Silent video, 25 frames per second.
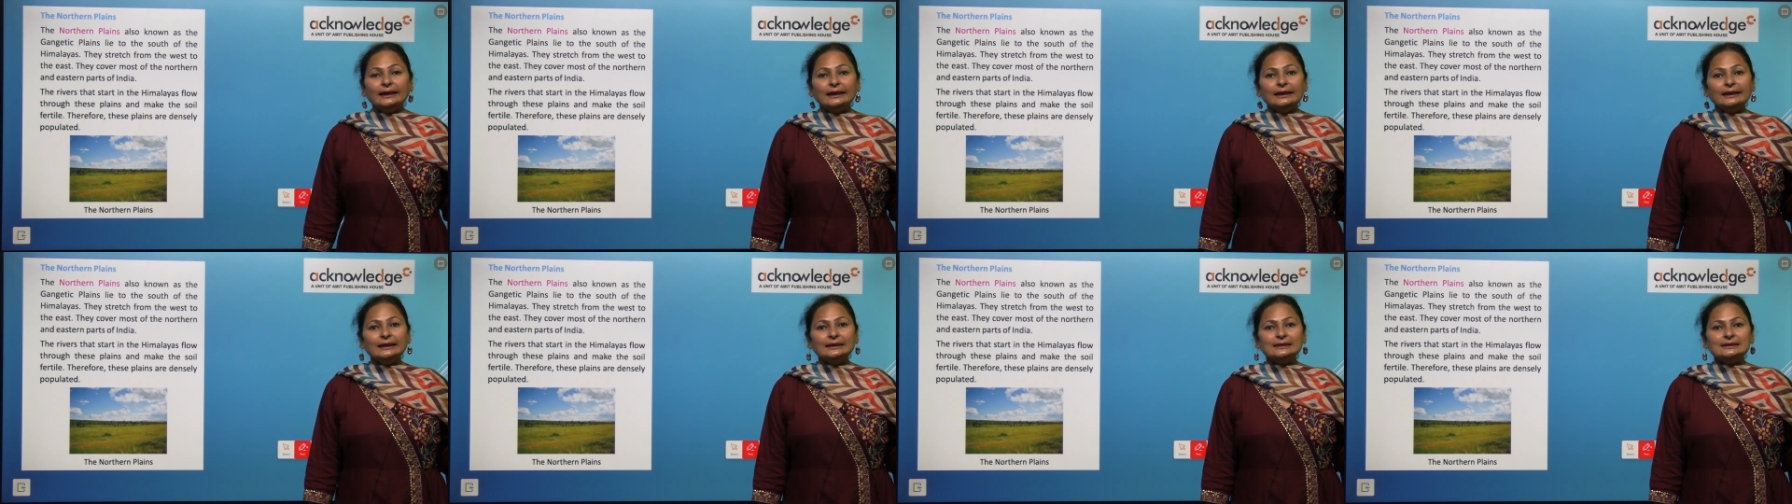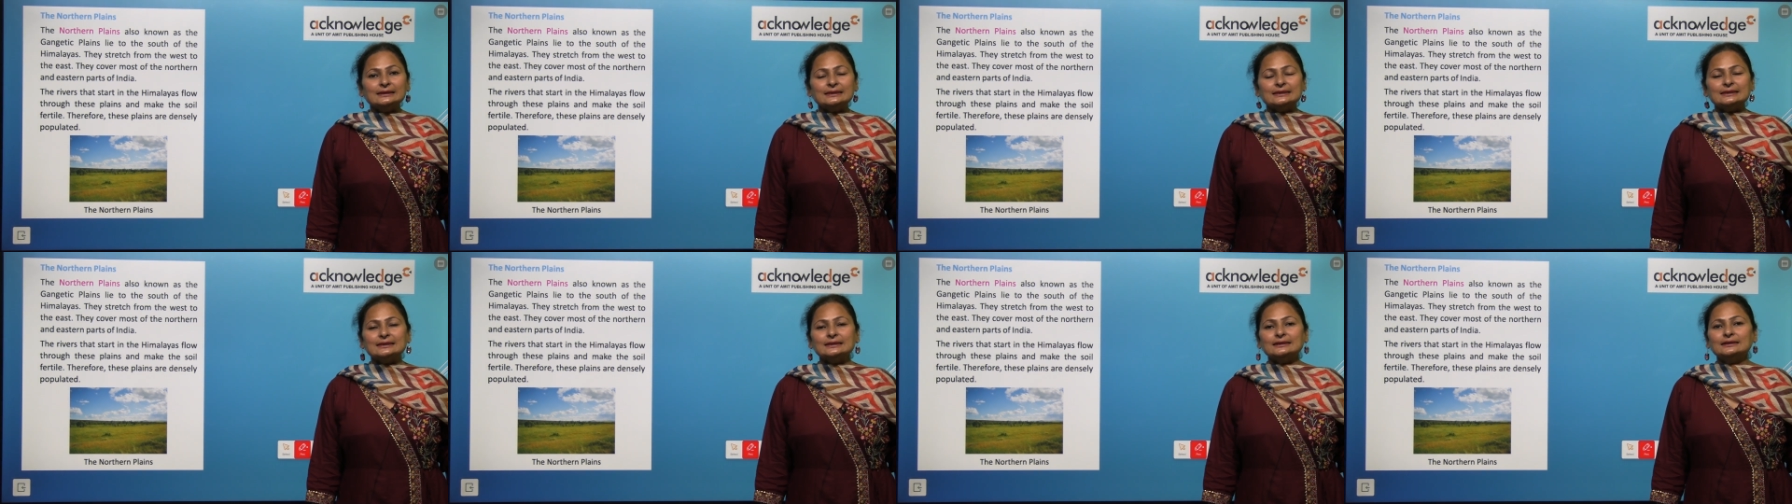
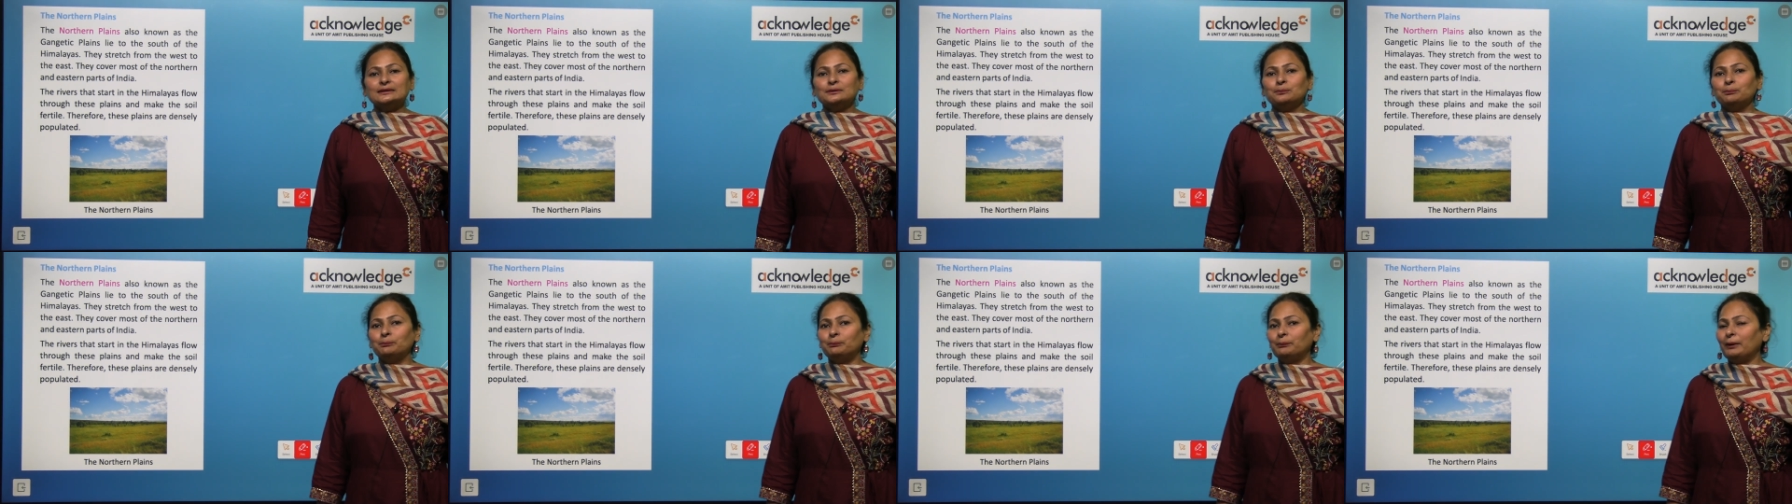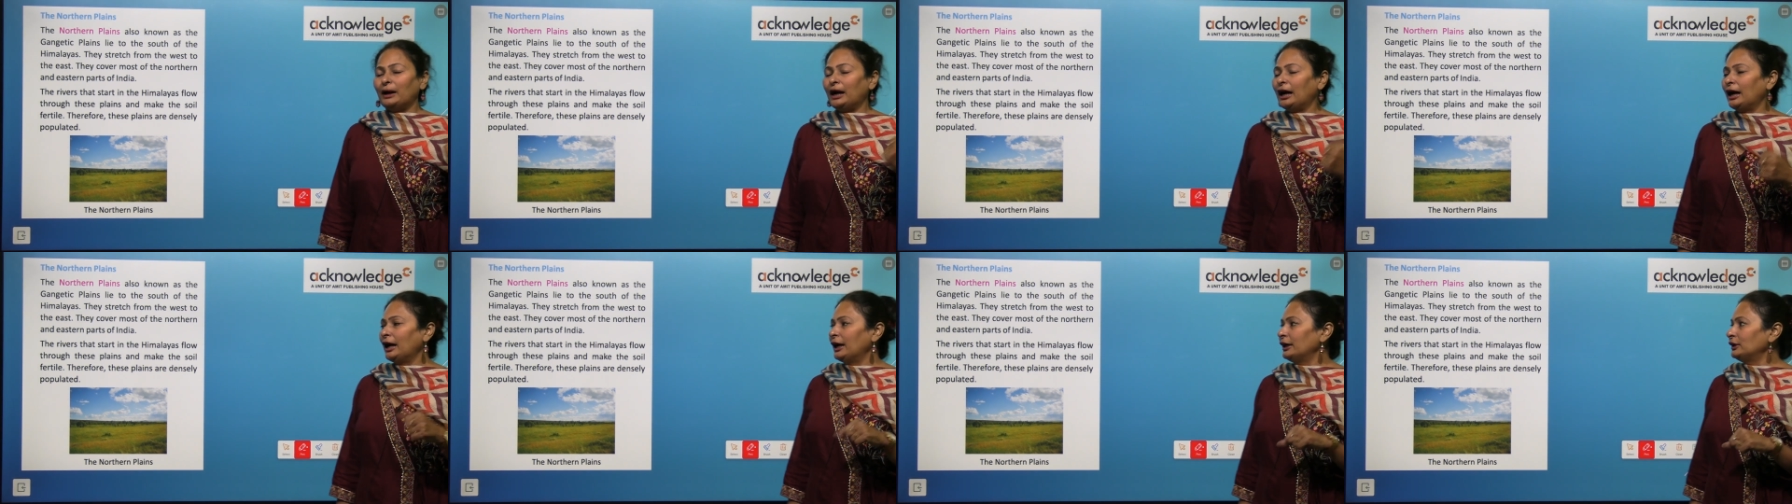eastern
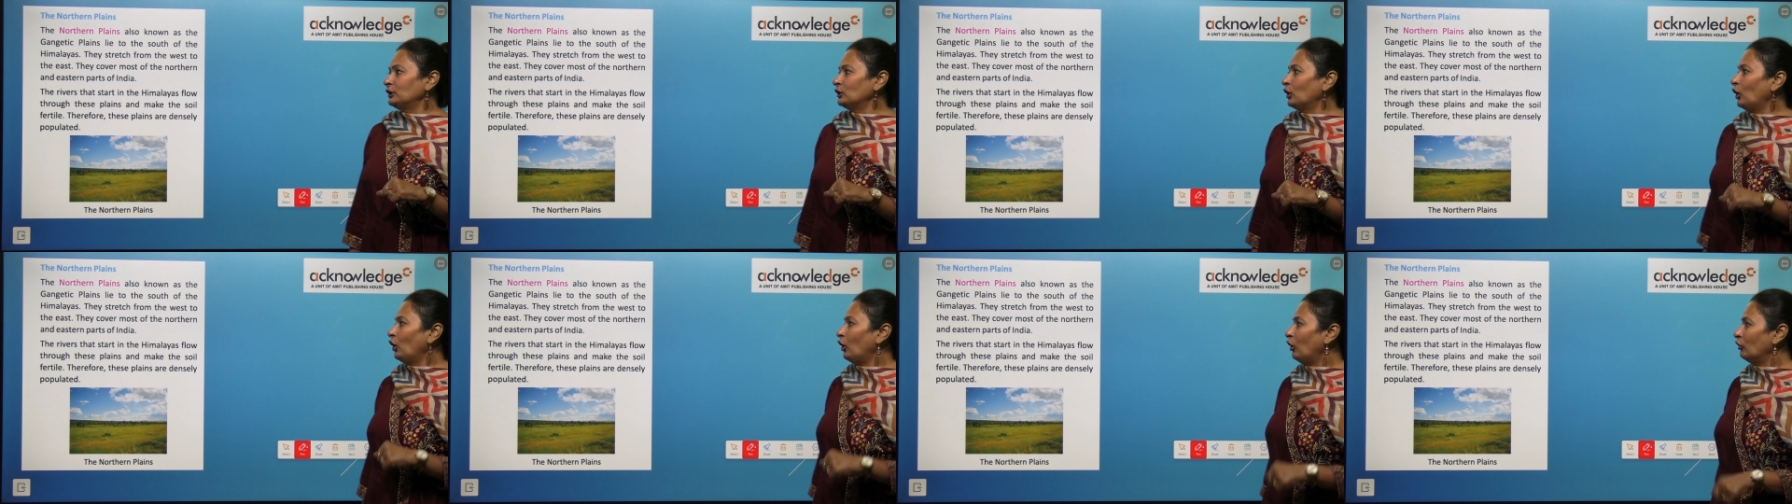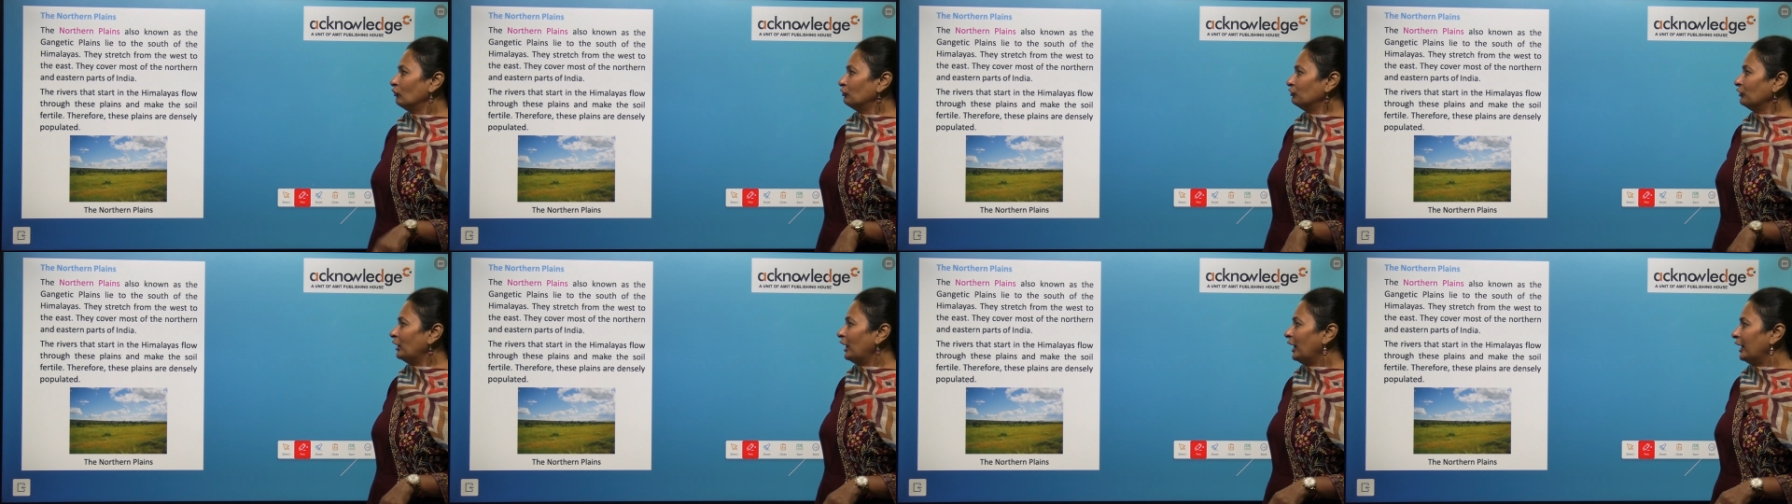part
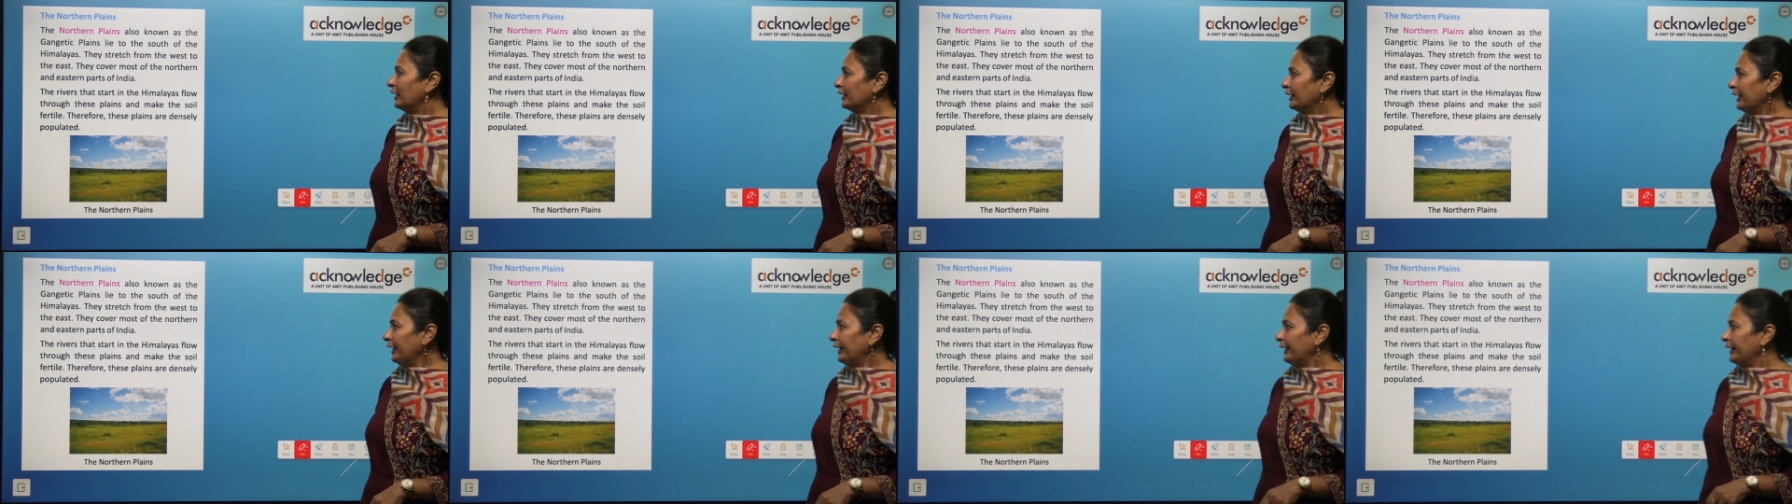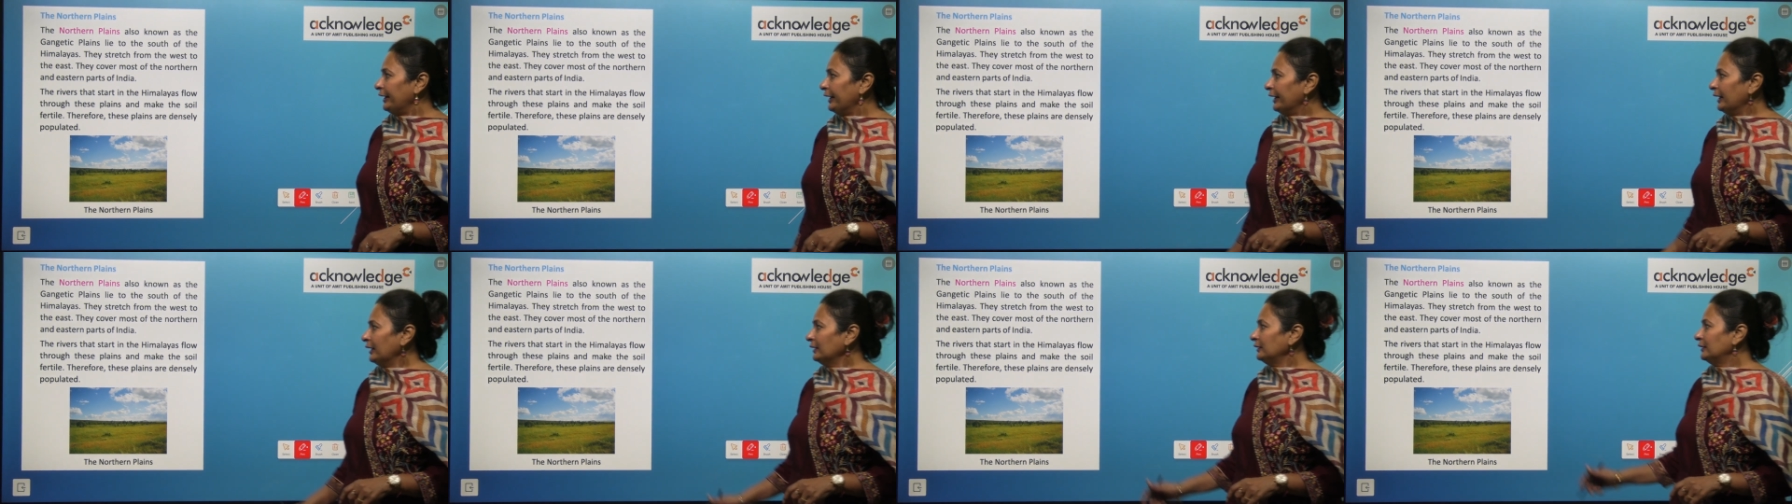of our
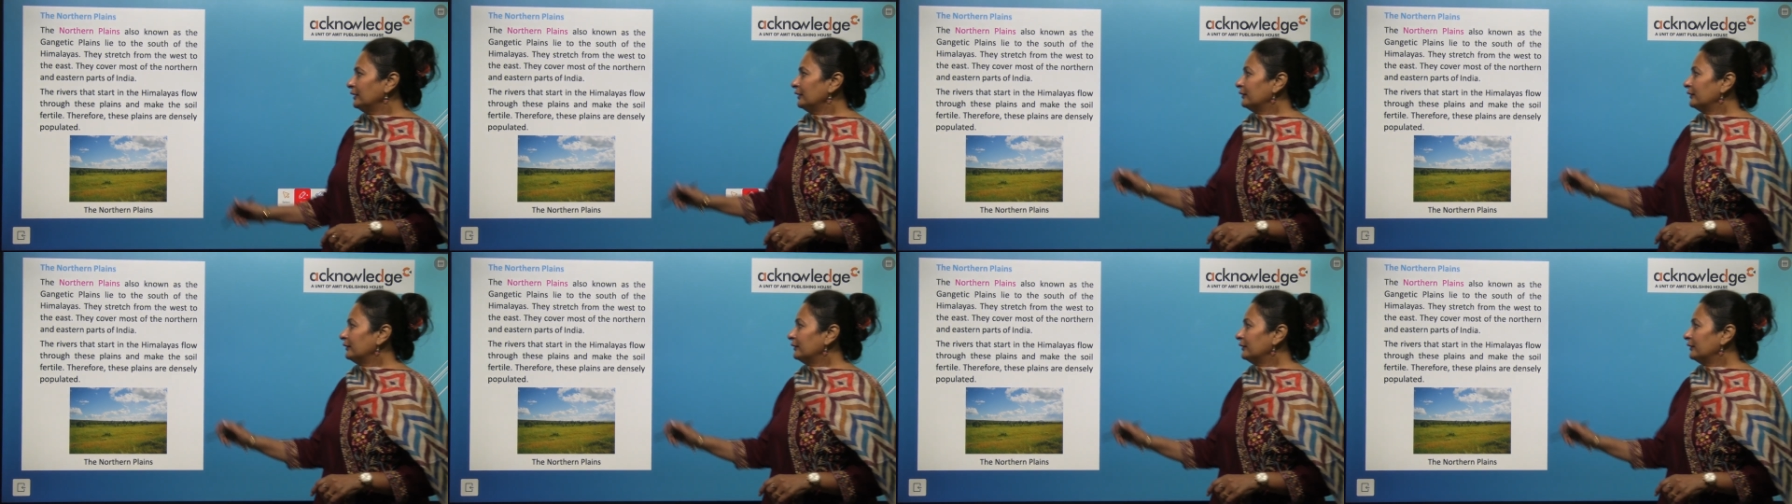India.